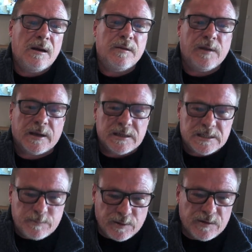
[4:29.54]
The
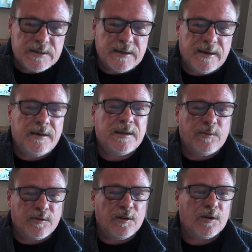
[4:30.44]
conspiracy to
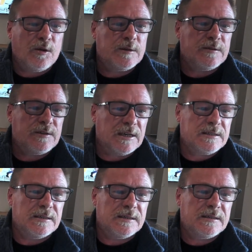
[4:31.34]
prevent the course of
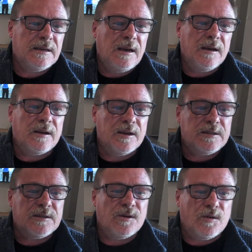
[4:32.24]
justice
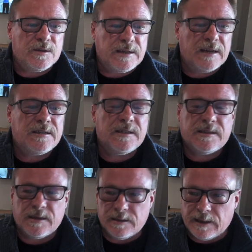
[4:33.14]
goes to
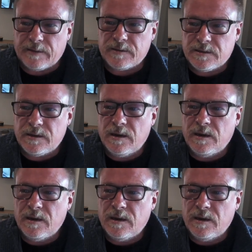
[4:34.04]
audacious lengths